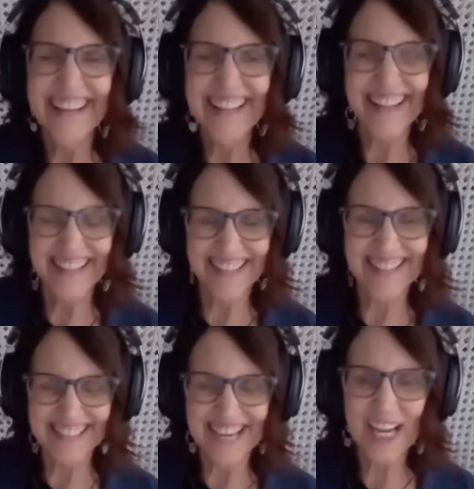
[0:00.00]

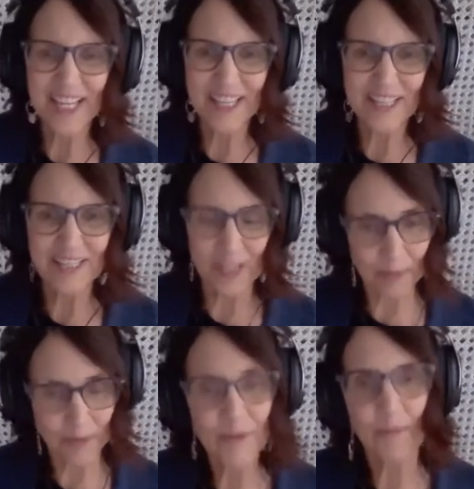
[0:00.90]
that dying is a
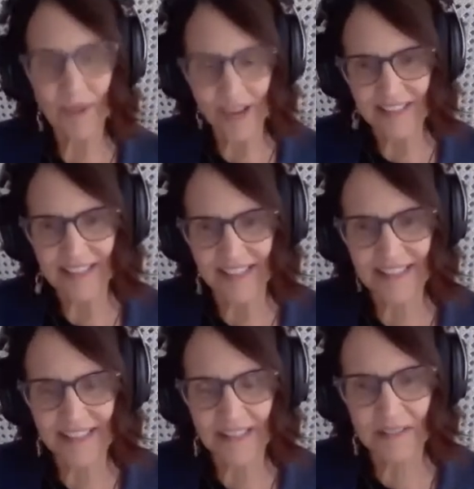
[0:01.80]
birth
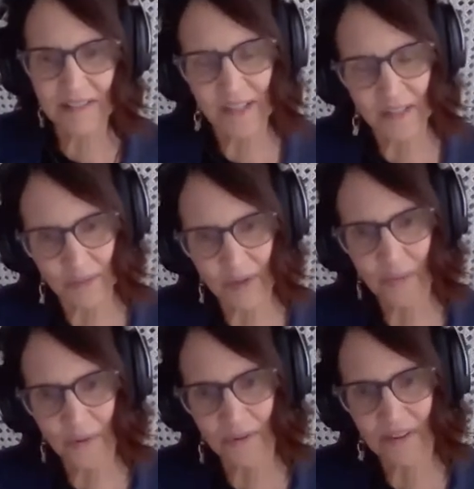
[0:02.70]
process is one
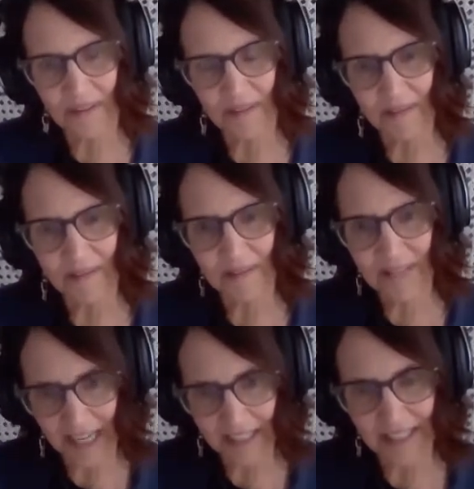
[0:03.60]
worth
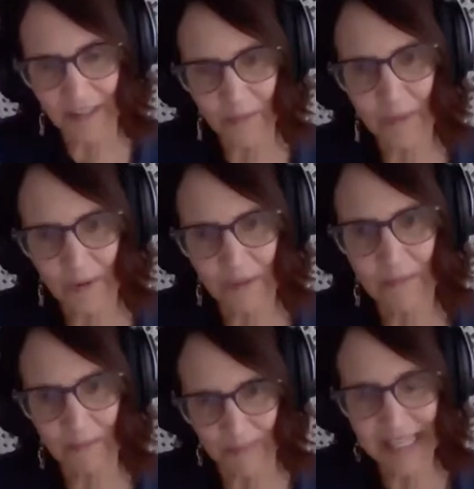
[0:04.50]
telling, or one worth
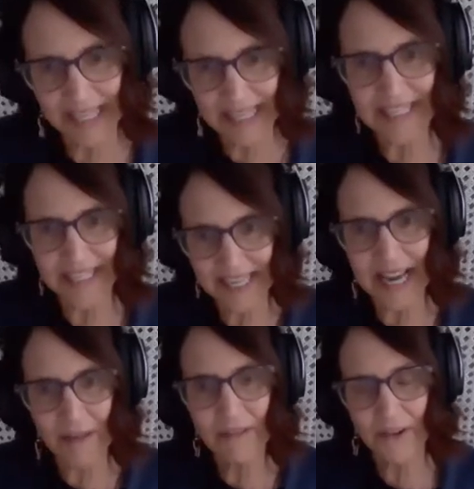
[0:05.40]
beginning to get
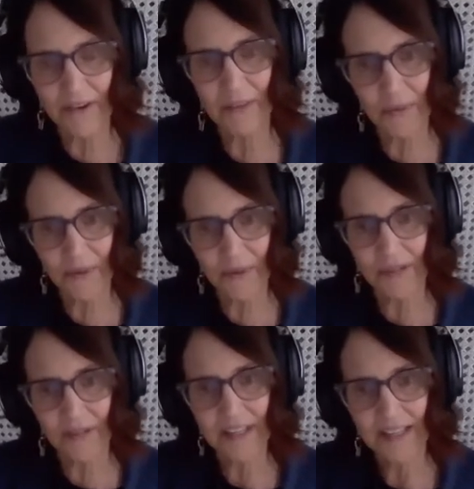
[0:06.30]
out there in the world.